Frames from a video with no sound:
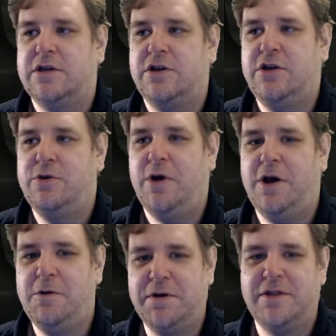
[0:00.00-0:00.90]
you
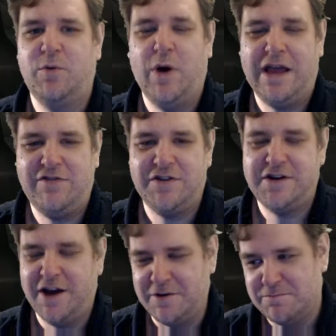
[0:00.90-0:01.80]
open the way for
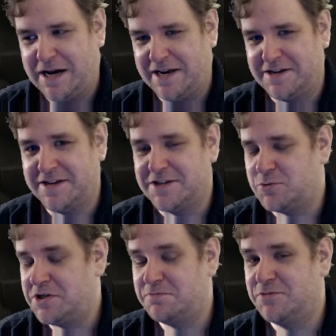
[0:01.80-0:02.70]
gnome paladins,
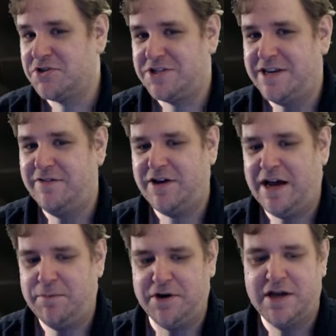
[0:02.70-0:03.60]
which must never
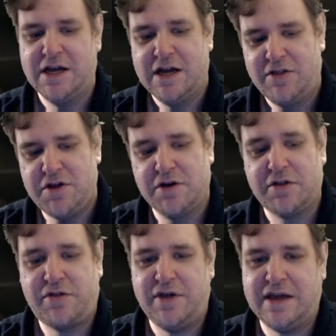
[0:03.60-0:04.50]
happen. The other
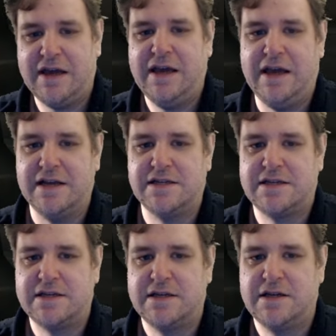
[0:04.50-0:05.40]
thing
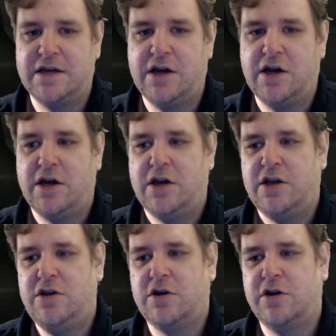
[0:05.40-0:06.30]
is,
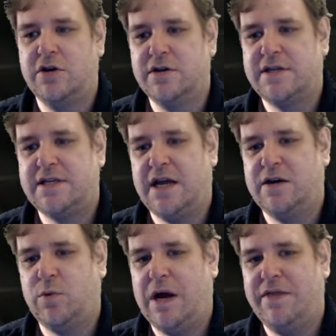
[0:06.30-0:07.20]
you can
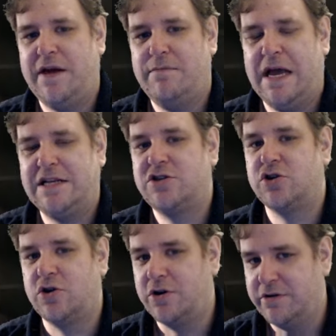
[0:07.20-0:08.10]
understand why they made
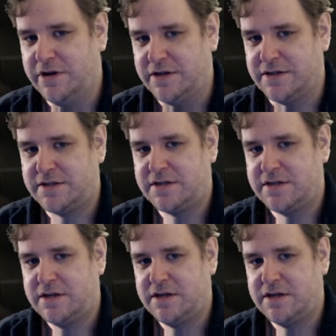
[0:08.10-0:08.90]
Taurens